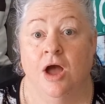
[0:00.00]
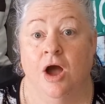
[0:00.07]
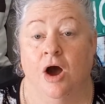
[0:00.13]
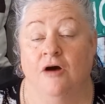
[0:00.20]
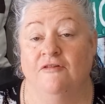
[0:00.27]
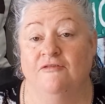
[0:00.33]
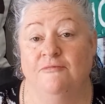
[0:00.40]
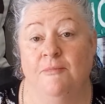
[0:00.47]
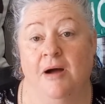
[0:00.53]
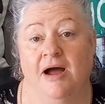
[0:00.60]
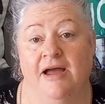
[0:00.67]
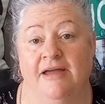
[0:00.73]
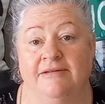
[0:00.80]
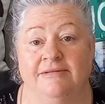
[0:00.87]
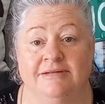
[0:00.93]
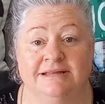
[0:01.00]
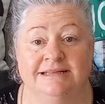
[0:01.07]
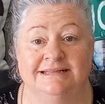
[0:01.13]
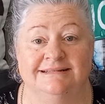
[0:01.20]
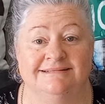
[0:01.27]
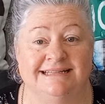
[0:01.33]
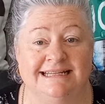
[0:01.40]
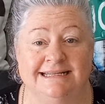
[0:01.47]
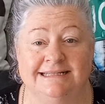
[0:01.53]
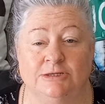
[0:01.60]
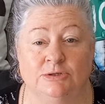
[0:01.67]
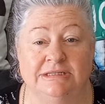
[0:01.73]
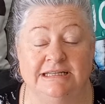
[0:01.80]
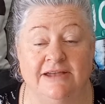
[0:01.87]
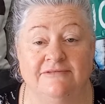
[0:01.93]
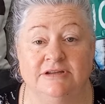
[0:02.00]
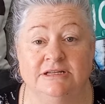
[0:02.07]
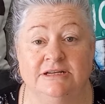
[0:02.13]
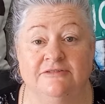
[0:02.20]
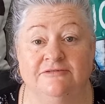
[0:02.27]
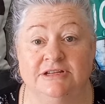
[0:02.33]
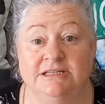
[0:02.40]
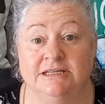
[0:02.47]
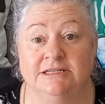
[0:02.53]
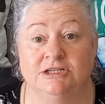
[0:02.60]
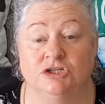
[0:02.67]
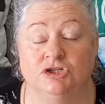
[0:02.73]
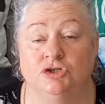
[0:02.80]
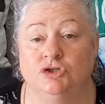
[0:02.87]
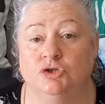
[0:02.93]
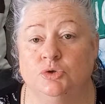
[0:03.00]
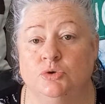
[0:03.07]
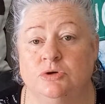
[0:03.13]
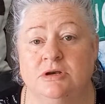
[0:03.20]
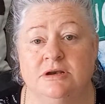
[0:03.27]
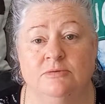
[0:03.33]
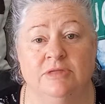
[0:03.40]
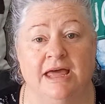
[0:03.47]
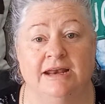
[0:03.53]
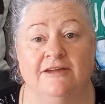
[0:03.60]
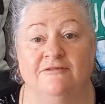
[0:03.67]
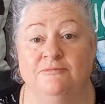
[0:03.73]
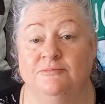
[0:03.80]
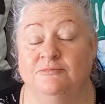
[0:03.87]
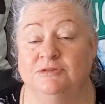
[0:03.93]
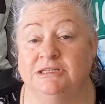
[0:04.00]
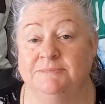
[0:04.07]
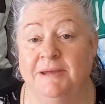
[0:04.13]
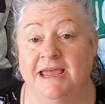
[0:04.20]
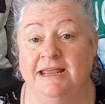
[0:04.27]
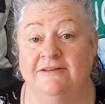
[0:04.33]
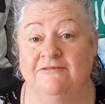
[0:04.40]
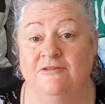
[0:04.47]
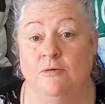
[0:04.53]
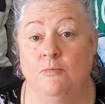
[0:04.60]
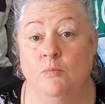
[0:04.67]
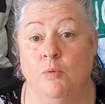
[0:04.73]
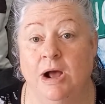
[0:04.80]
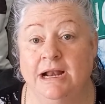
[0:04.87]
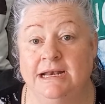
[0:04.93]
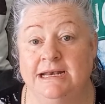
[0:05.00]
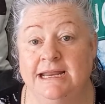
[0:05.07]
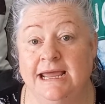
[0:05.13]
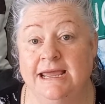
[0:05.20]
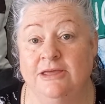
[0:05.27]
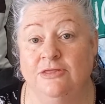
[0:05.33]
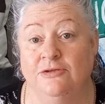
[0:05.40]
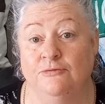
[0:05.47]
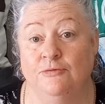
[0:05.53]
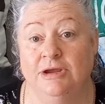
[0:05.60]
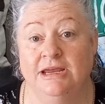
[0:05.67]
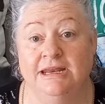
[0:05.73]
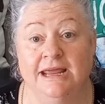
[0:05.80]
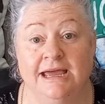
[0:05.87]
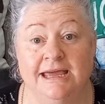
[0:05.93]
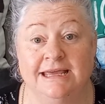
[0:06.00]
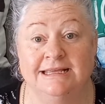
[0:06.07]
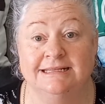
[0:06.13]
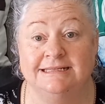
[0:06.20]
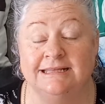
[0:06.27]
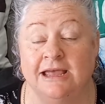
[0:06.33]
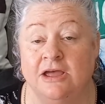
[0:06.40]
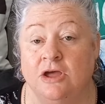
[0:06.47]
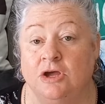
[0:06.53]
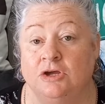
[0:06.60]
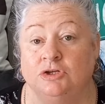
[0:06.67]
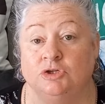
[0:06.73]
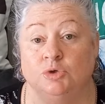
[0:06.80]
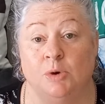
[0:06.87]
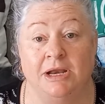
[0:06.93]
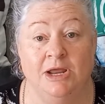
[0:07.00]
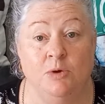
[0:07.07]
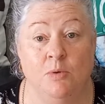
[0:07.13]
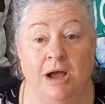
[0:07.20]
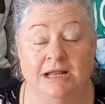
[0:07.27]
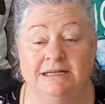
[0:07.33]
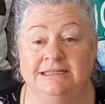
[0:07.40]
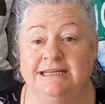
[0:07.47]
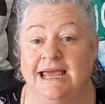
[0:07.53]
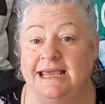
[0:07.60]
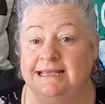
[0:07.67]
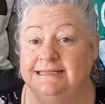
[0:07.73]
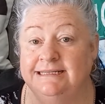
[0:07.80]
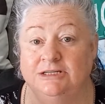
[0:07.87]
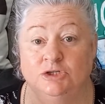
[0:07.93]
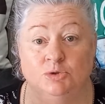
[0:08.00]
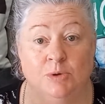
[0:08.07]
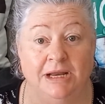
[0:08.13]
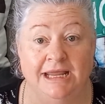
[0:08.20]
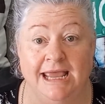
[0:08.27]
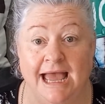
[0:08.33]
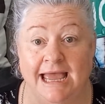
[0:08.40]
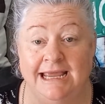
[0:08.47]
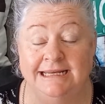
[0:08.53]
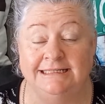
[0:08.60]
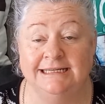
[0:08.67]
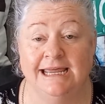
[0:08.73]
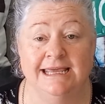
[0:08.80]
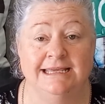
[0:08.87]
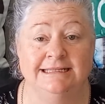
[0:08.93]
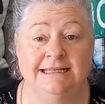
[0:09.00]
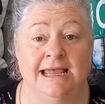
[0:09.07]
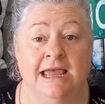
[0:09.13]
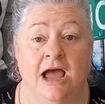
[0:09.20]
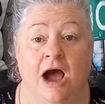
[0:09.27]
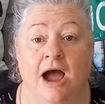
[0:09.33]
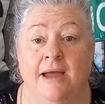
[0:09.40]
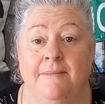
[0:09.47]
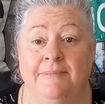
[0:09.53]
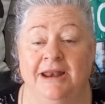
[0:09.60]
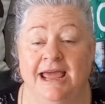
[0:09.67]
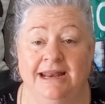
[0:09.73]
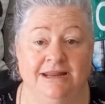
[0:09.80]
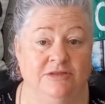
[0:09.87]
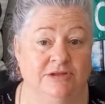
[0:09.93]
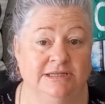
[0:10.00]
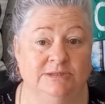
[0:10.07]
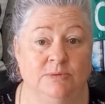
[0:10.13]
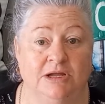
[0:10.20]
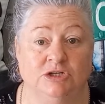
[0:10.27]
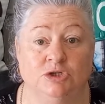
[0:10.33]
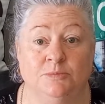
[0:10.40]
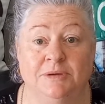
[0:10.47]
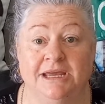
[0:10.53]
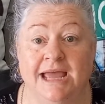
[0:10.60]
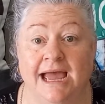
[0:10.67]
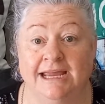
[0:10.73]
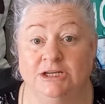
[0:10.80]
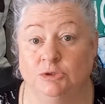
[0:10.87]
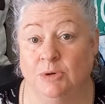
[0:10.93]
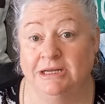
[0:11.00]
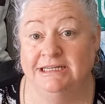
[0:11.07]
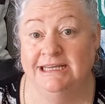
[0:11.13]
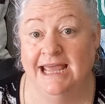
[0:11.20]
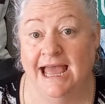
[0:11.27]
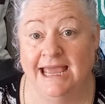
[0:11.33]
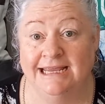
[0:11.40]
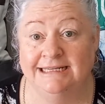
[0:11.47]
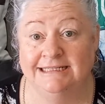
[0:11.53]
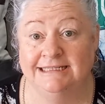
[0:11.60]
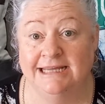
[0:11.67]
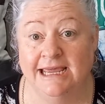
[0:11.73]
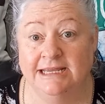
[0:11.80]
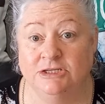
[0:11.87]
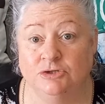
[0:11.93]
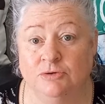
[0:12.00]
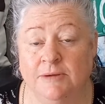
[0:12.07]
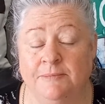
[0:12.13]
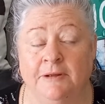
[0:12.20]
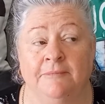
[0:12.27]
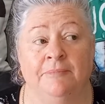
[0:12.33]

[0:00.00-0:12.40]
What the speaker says: Of my 6 or 7 visits to Jordan that have spanned from 1 day, 3 days, 21 days and 28 days, I'm planning this one to be a 28-day trip.